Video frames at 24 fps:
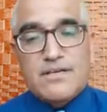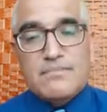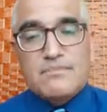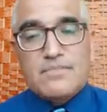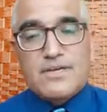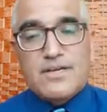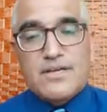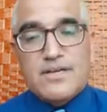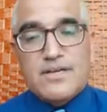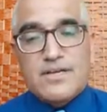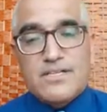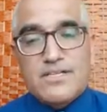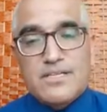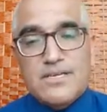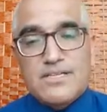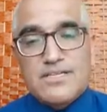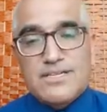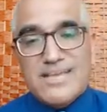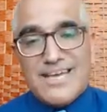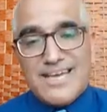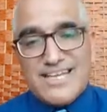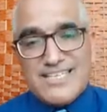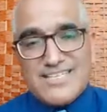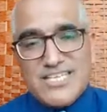because
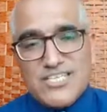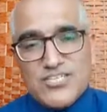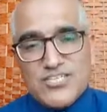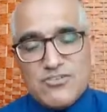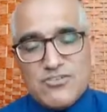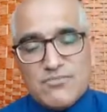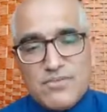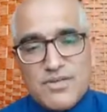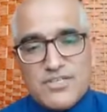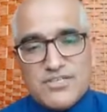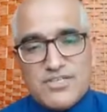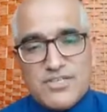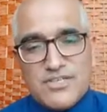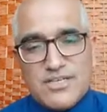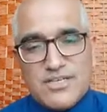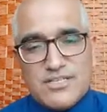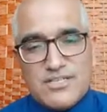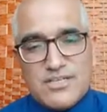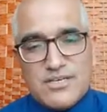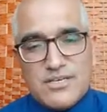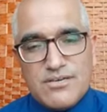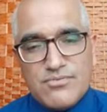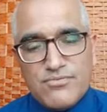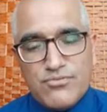there's excessive pressure on
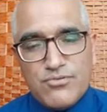the